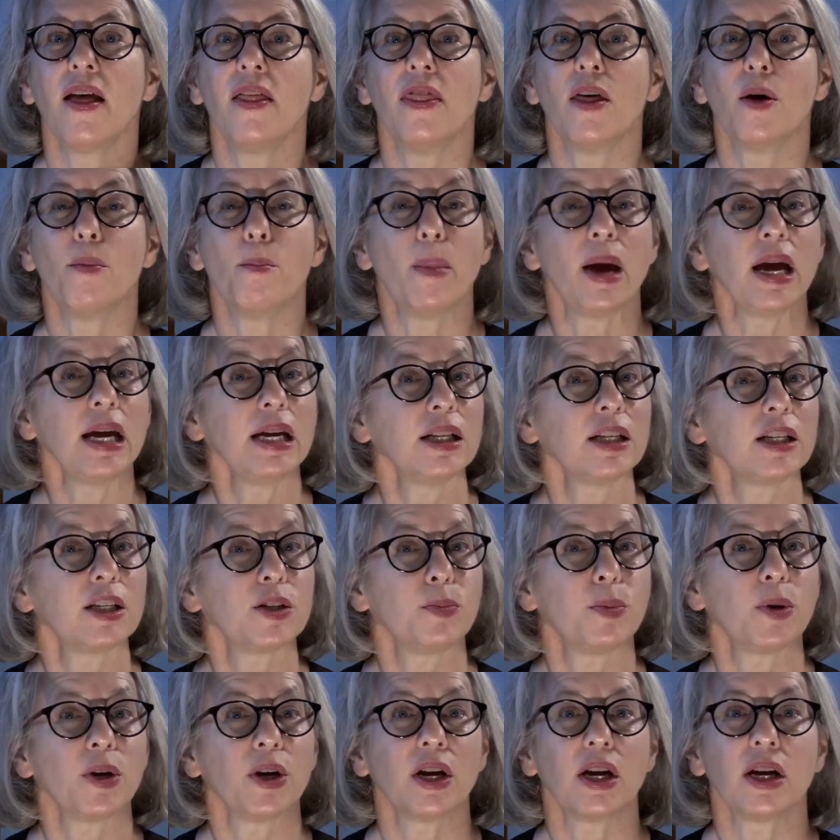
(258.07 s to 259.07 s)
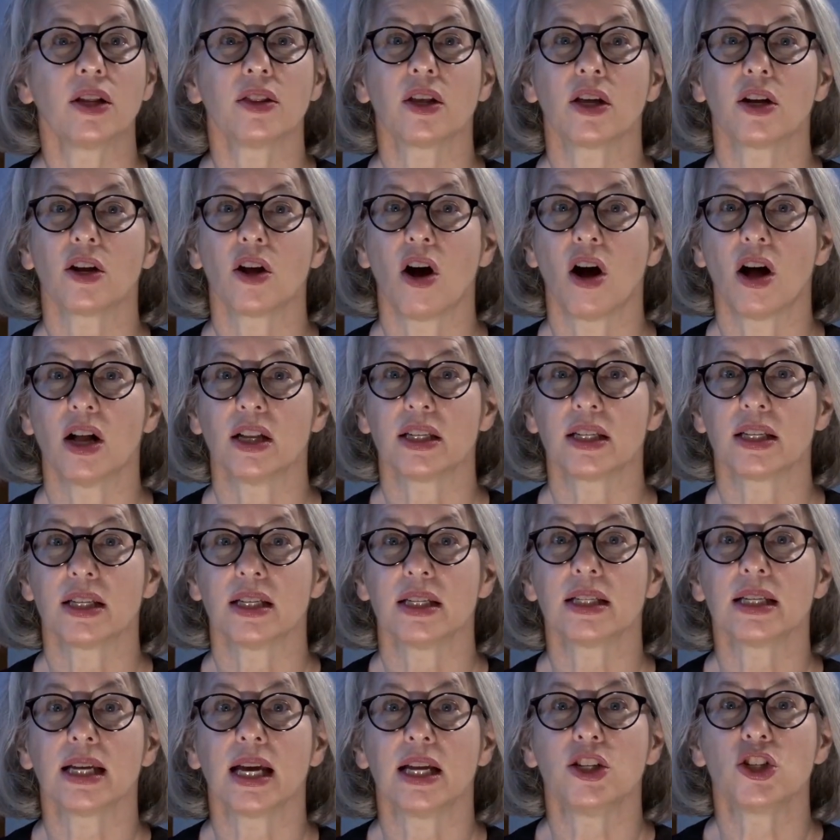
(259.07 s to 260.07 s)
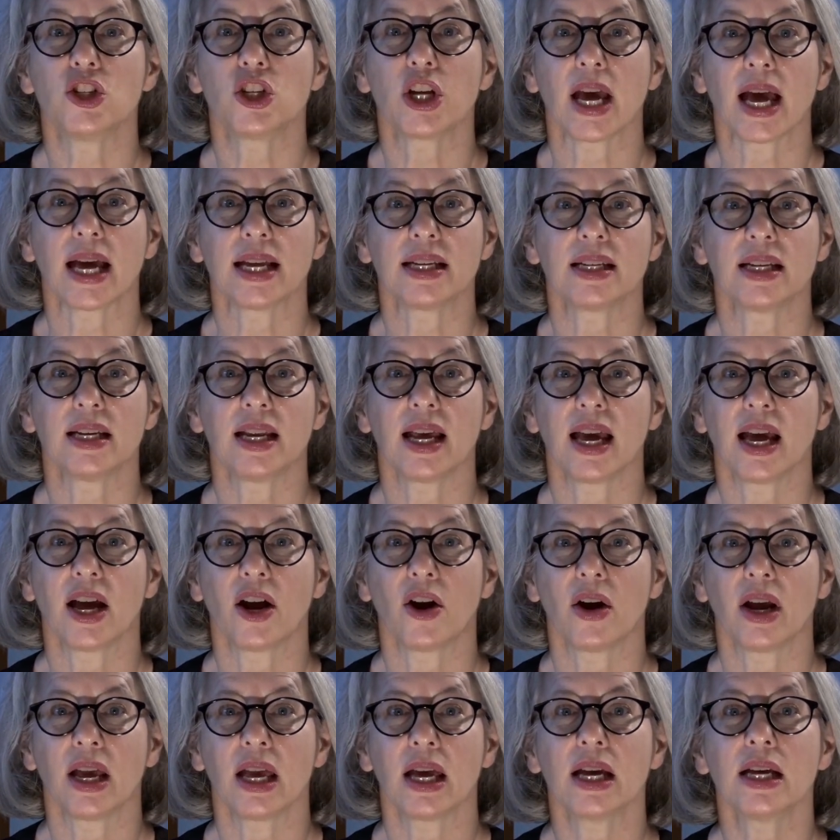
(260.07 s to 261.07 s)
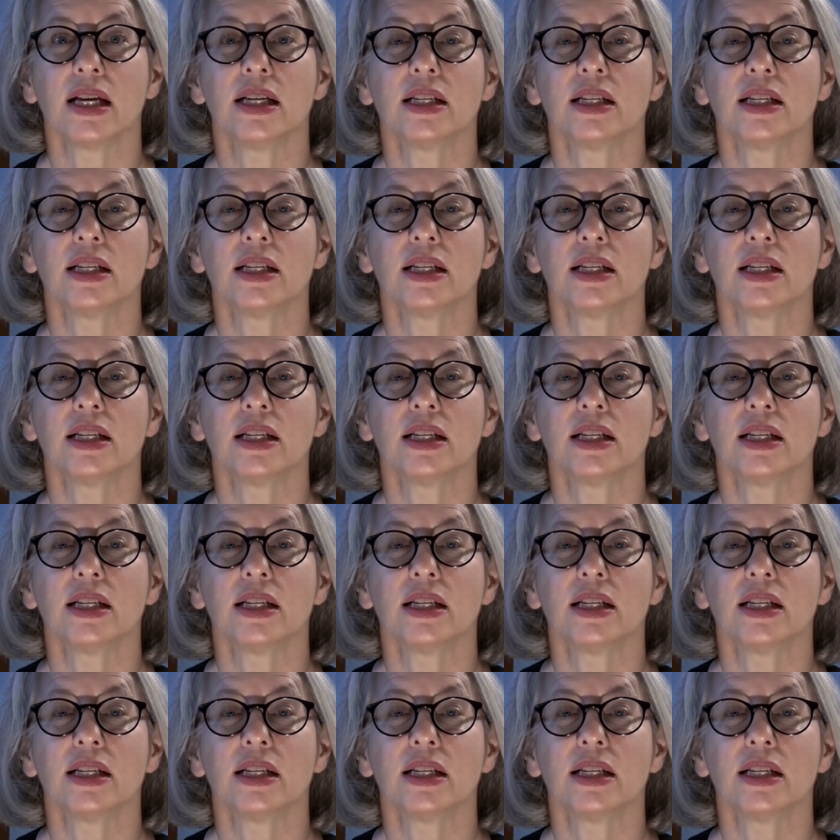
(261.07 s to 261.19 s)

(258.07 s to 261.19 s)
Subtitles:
The main spirit that haunts this enchanted area